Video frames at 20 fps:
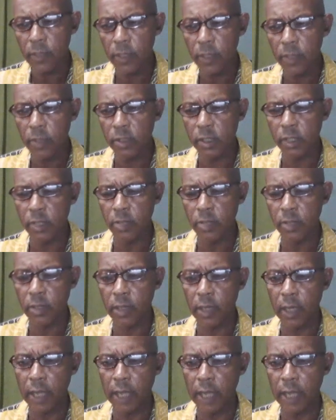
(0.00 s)
they were they
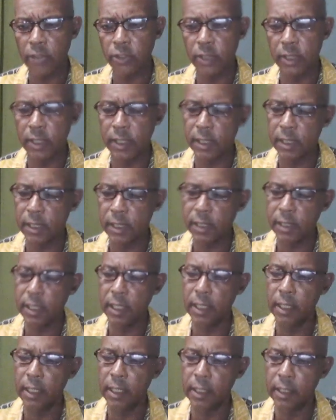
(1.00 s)
were actually
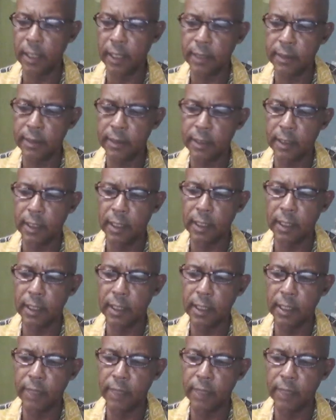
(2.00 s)
saying that uh,